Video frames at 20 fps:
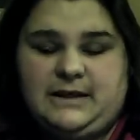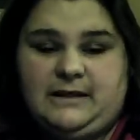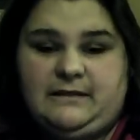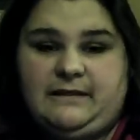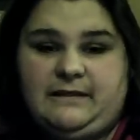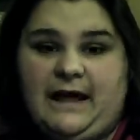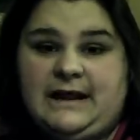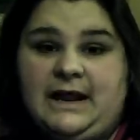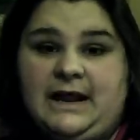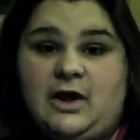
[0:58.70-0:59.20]

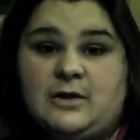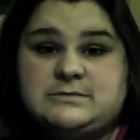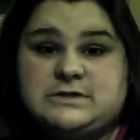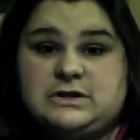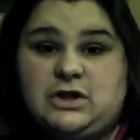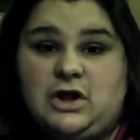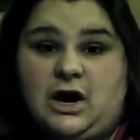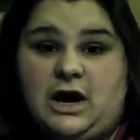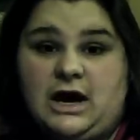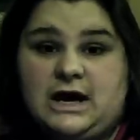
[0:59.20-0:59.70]
that helped a
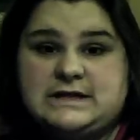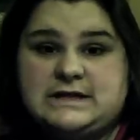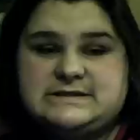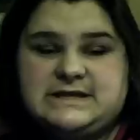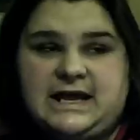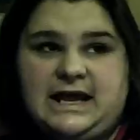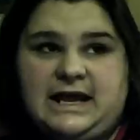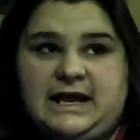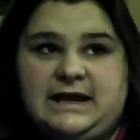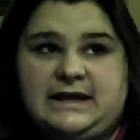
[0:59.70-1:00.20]
lot,
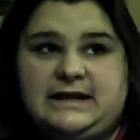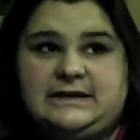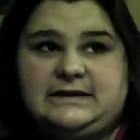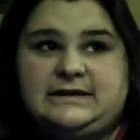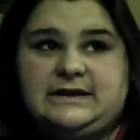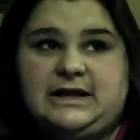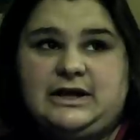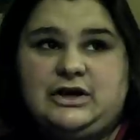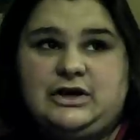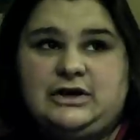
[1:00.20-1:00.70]

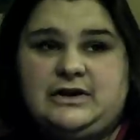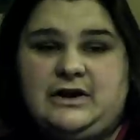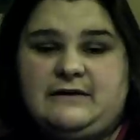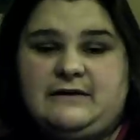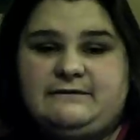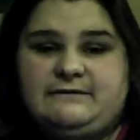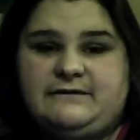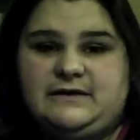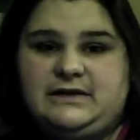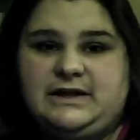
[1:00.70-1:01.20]
and could
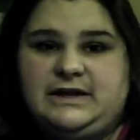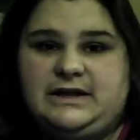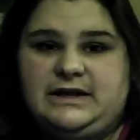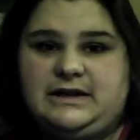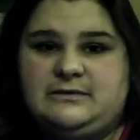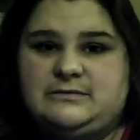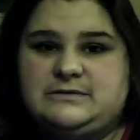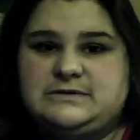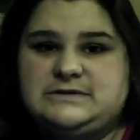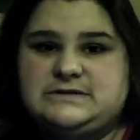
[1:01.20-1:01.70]
not feel it.
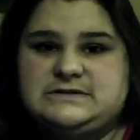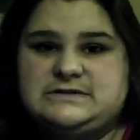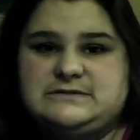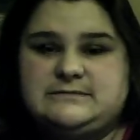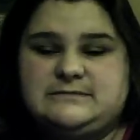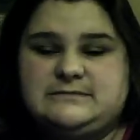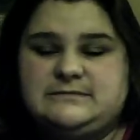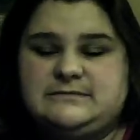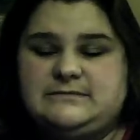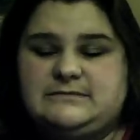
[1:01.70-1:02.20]
It was
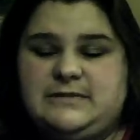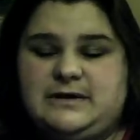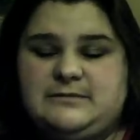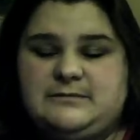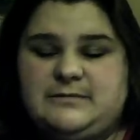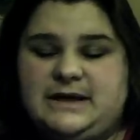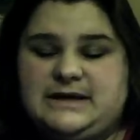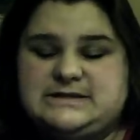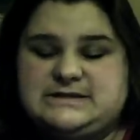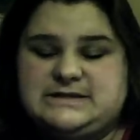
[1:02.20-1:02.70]

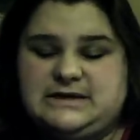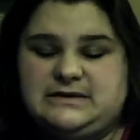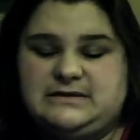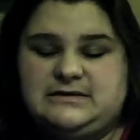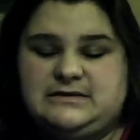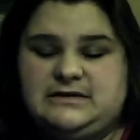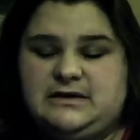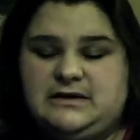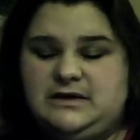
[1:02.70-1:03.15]
amazing.